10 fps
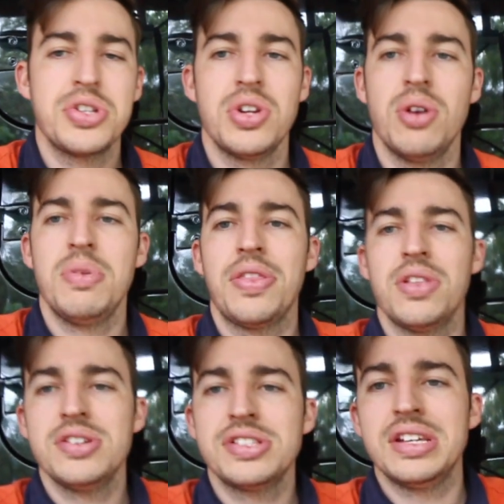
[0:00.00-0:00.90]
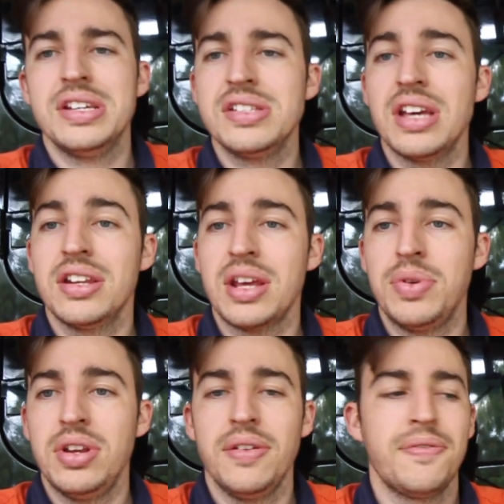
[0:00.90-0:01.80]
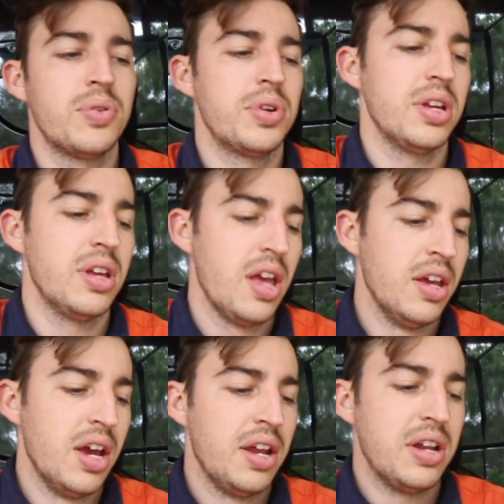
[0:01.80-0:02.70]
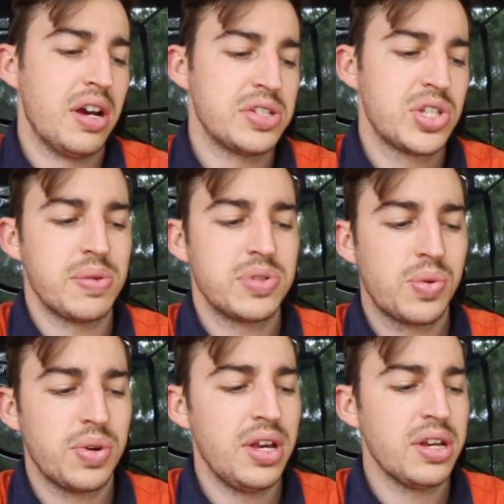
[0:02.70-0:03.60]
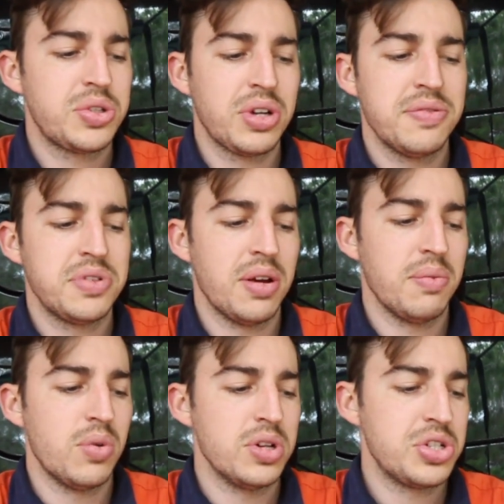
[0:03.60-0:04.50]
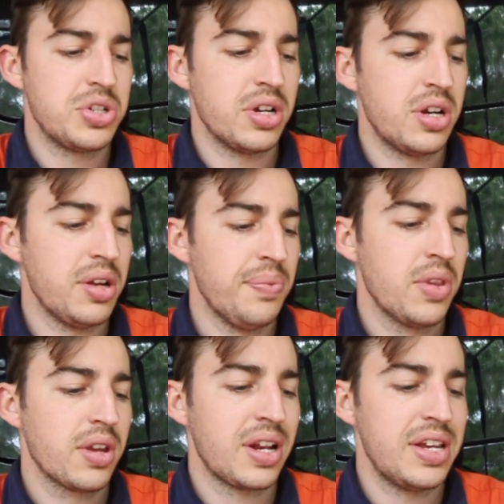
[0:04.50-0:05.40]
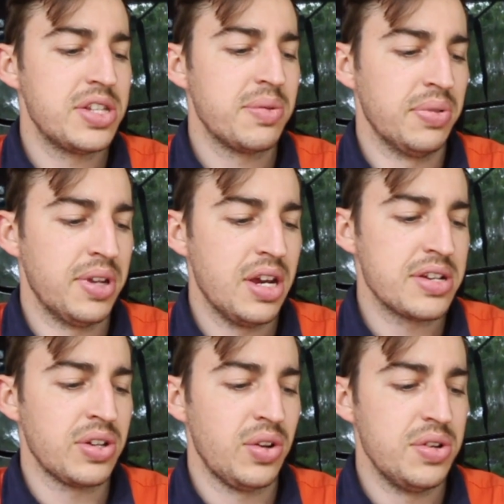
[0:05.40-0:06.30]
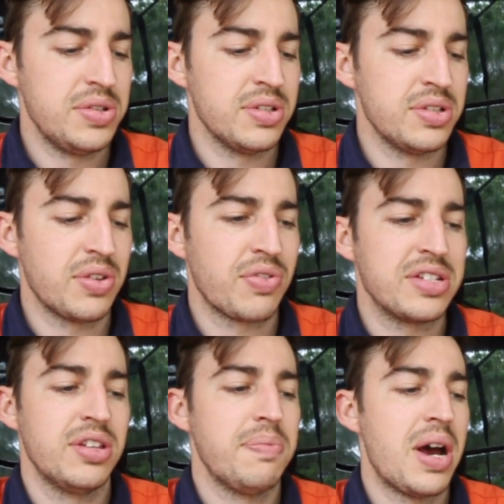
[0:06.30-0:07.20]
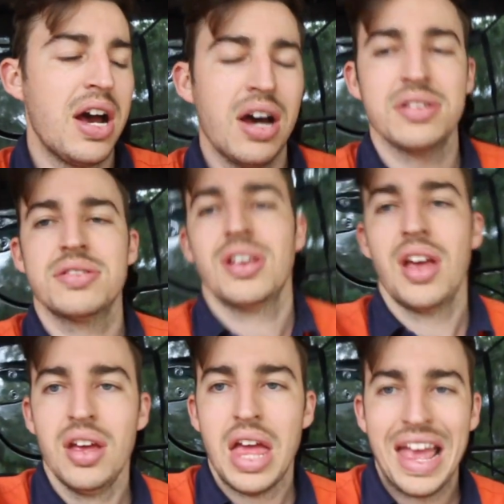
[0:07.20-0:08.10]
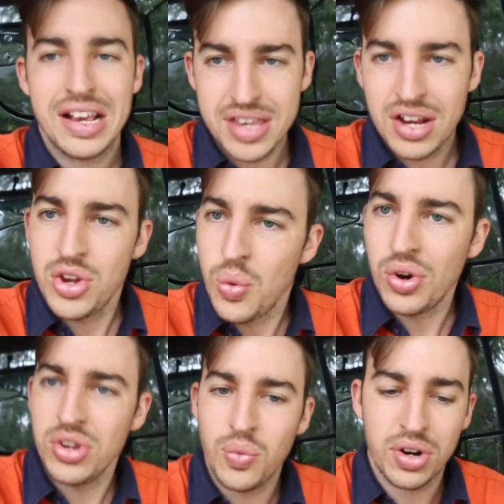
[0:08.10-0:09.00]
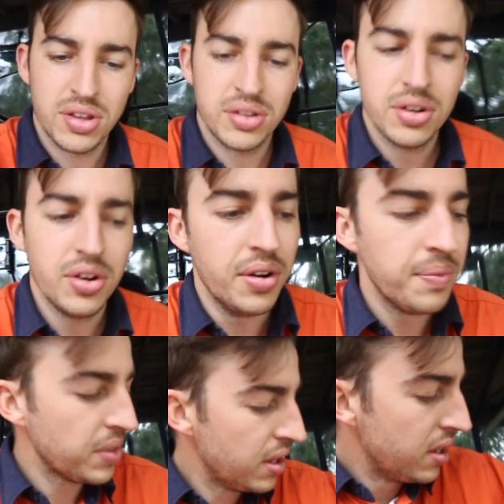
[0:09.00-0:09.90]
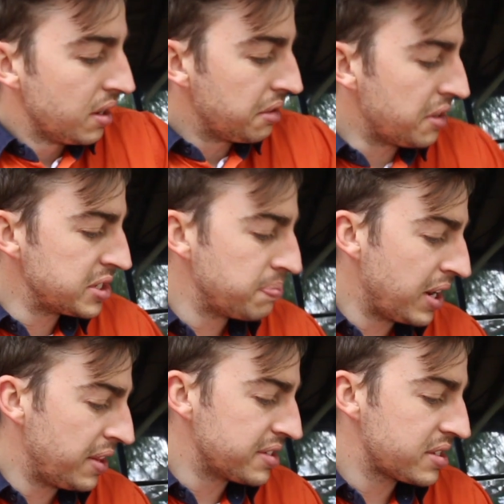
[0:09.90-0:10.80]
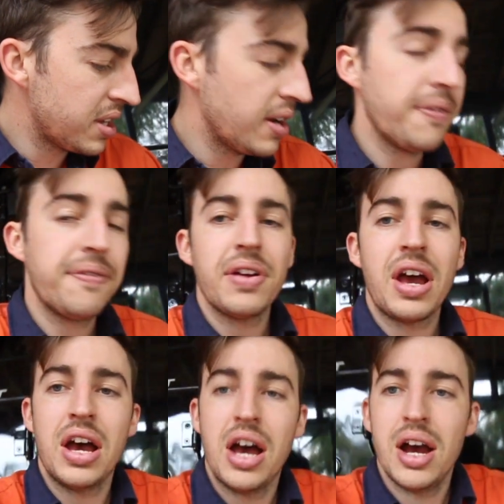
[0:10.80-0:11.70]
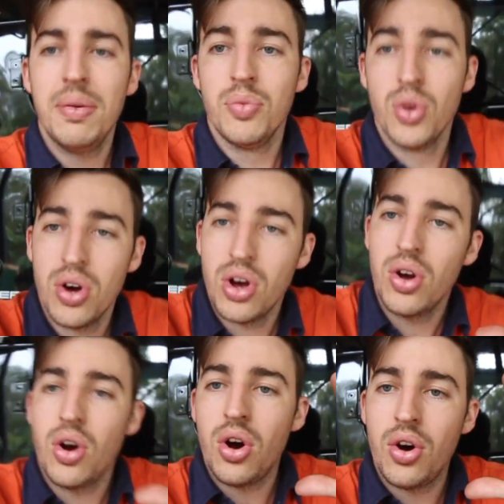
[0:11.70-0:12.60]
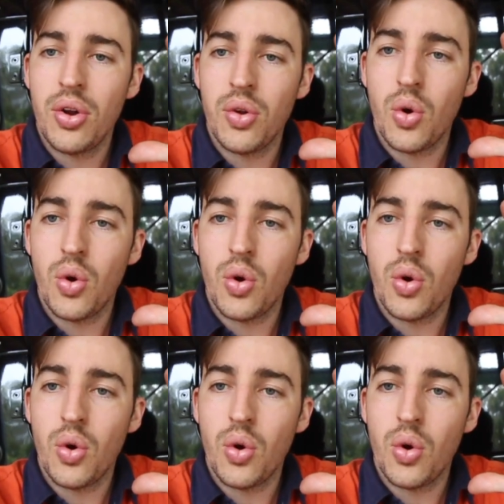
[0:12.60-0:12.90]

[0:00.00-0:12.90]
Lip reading: should know about this, is WD-40. Now it stops squeaks, drives out moisture, cleans and protects and loosens rusted parts. Exactly what you wanted to do. Now I spray this stuff not on